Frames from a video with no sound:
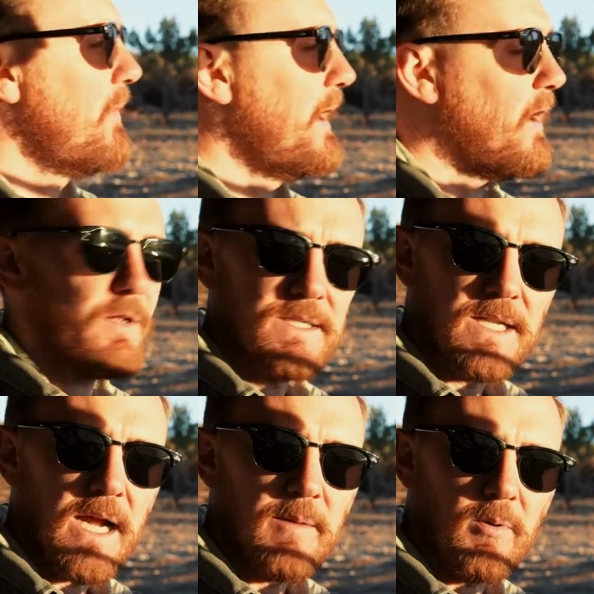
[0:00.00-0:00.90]
My Holley
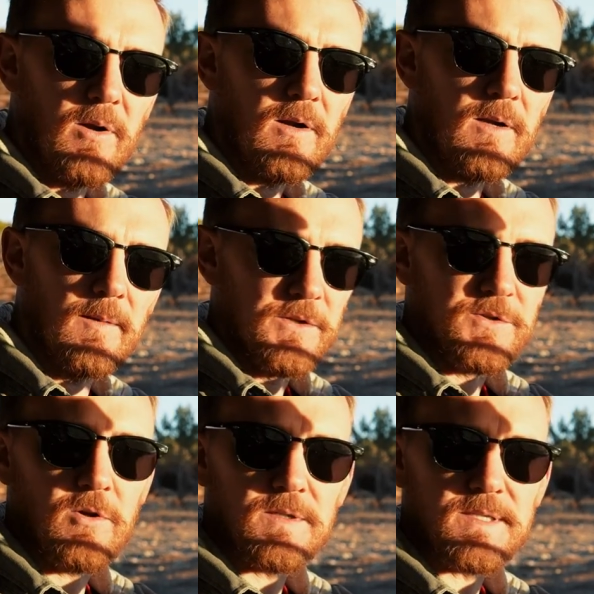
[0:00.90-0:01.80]
Sniper
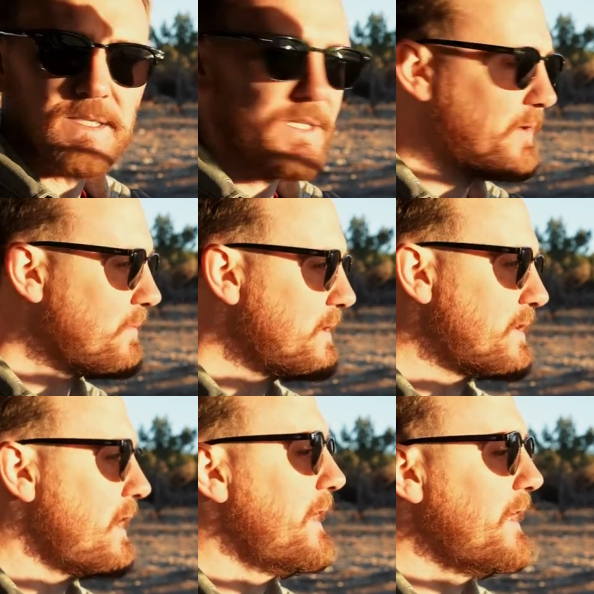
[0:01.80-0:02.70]
control system is
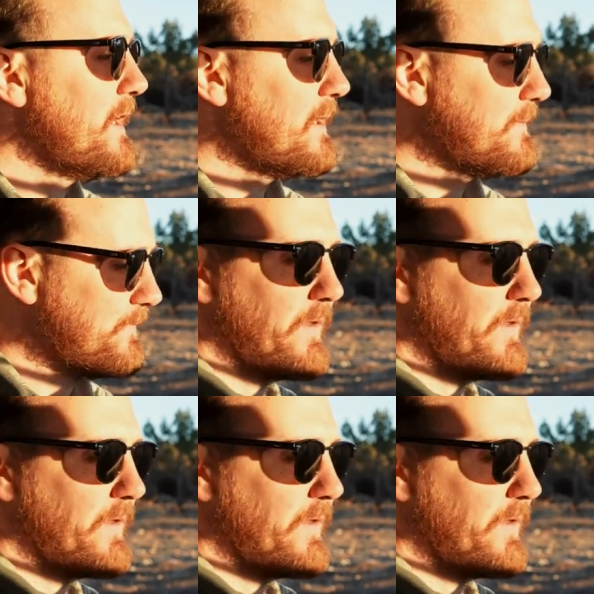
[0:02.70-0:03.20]
right here.